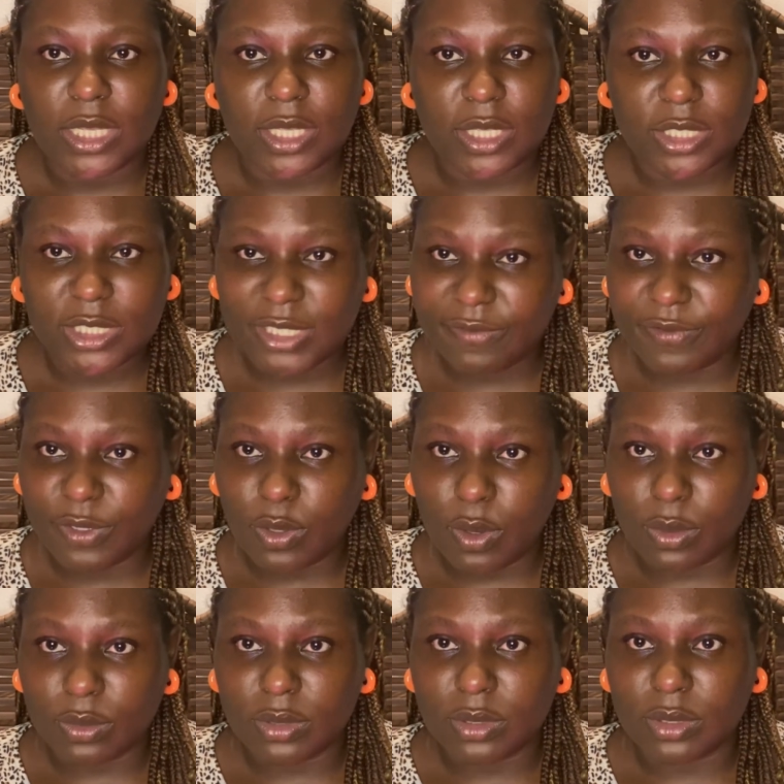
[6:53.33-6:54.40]
it's
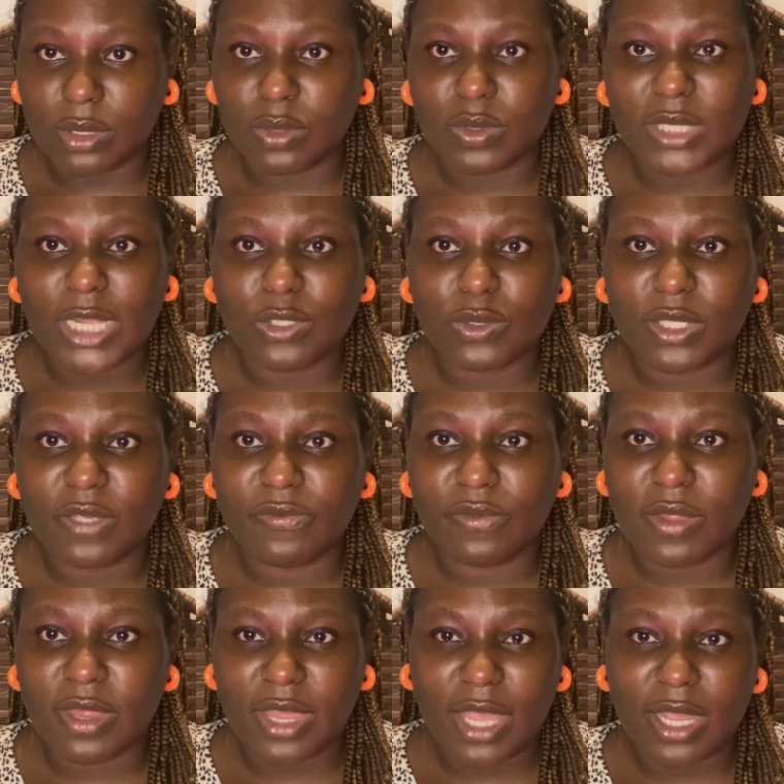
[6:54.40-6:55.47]
difficult. They'll start to give you
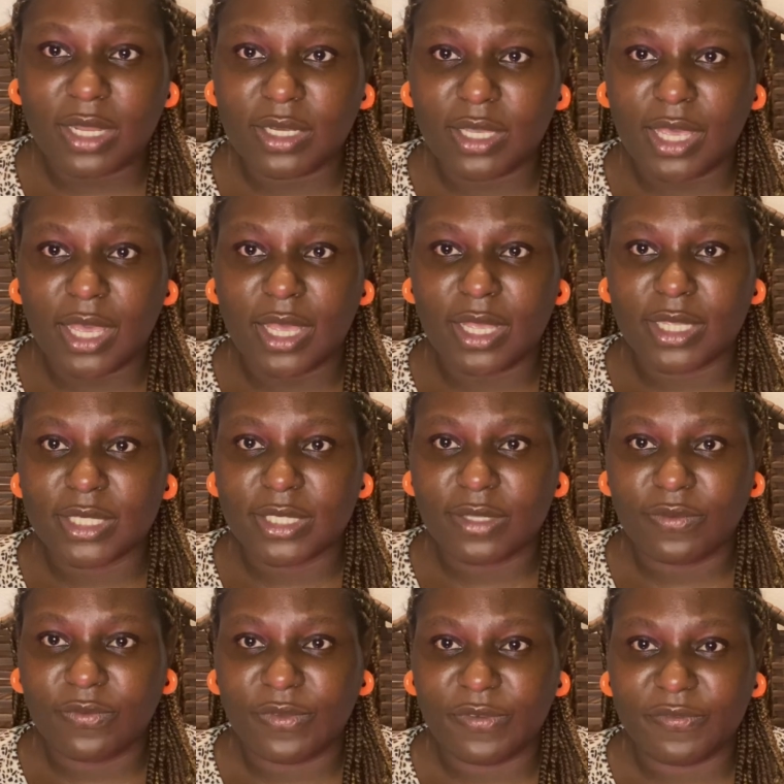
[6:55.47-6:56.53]
10 years,
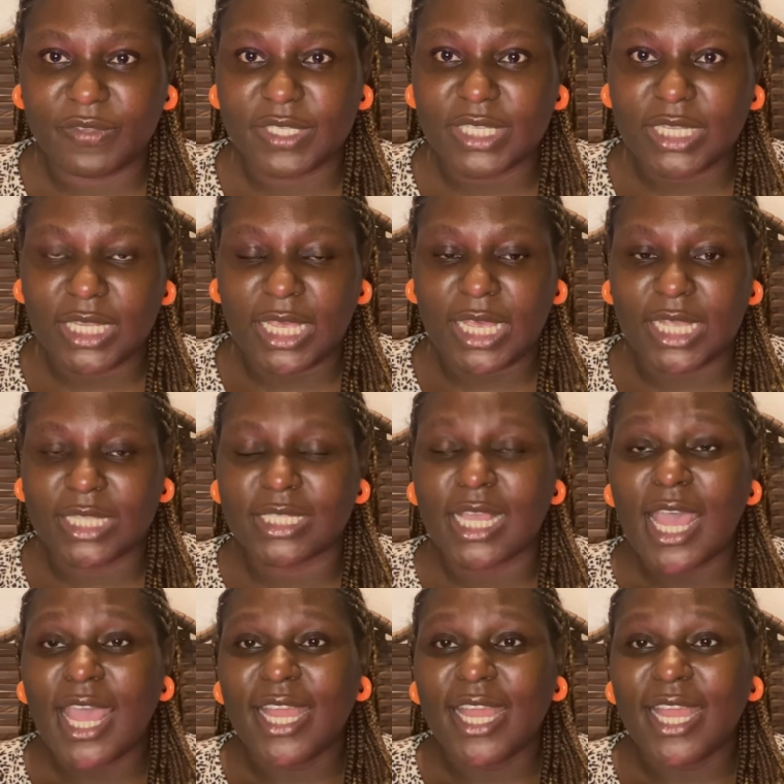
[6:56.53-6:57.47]
15 years.